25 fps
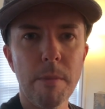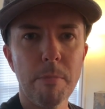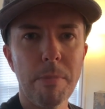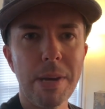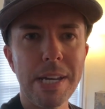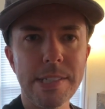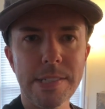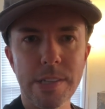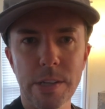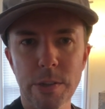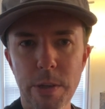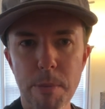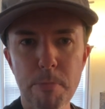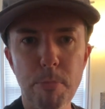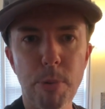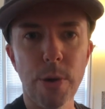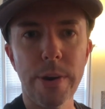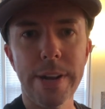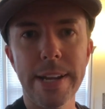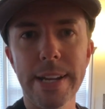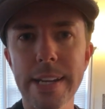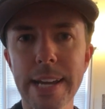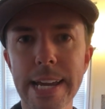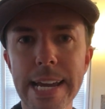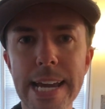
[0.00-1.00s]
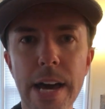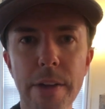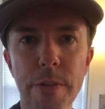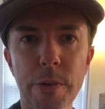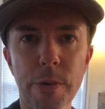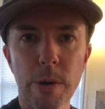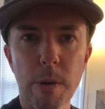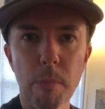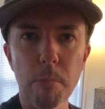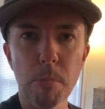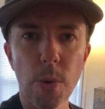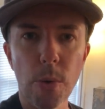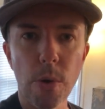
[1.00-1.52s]
basically putting
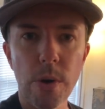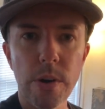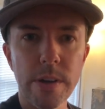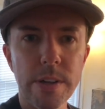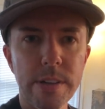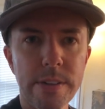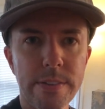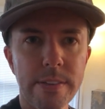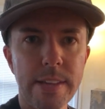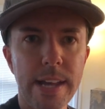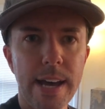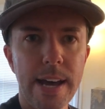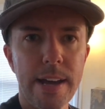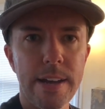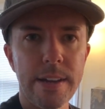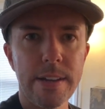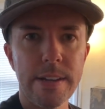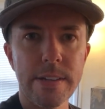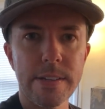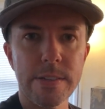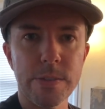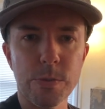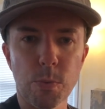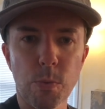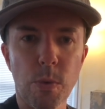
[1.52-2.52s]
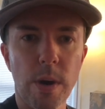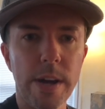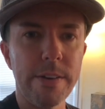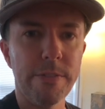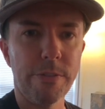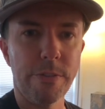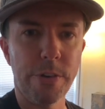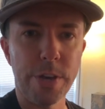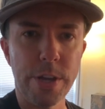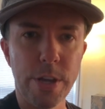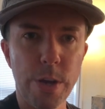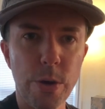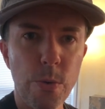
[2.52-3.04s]
together a board that is right
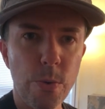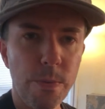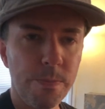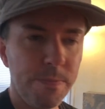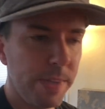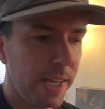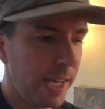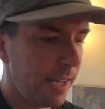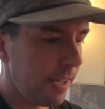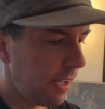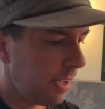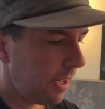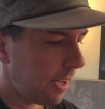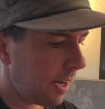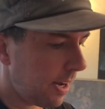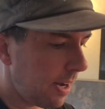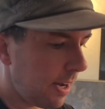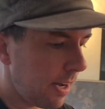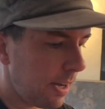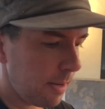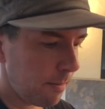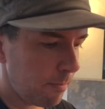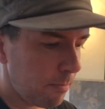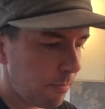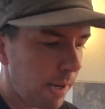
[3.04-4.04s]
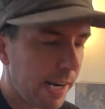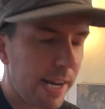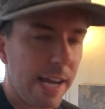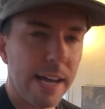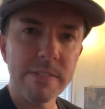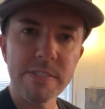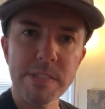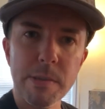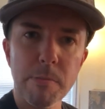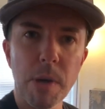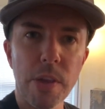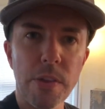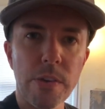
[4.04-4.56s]
for you. But I
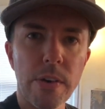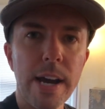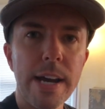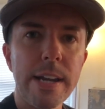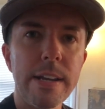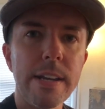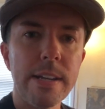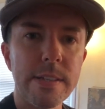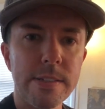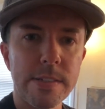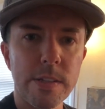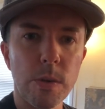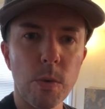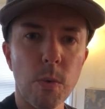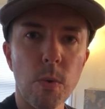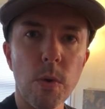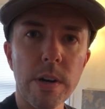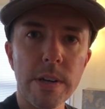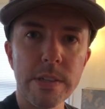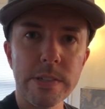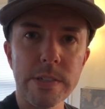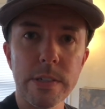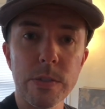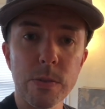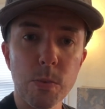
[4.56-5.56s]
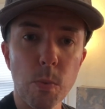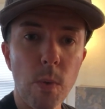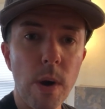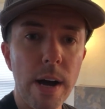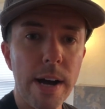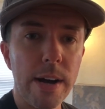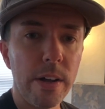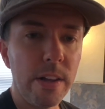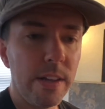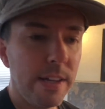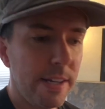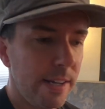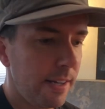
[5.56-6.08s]
have some other ideas in the works as
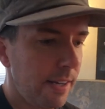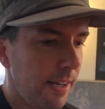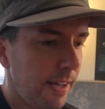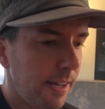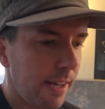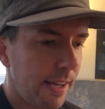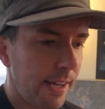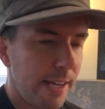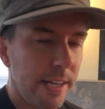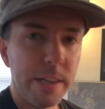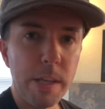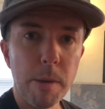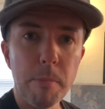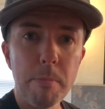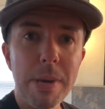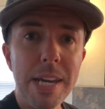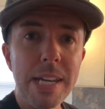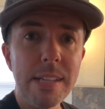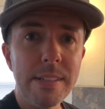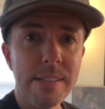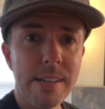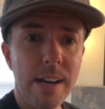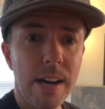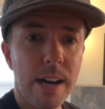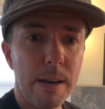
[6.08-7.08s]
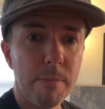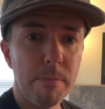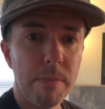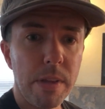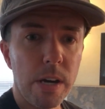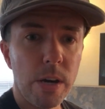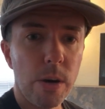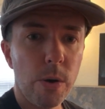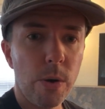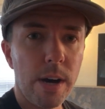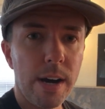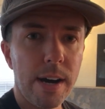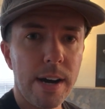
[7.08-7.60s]
well. In the meantime,
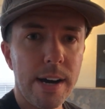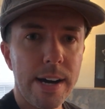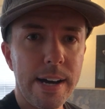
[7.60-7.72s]
though,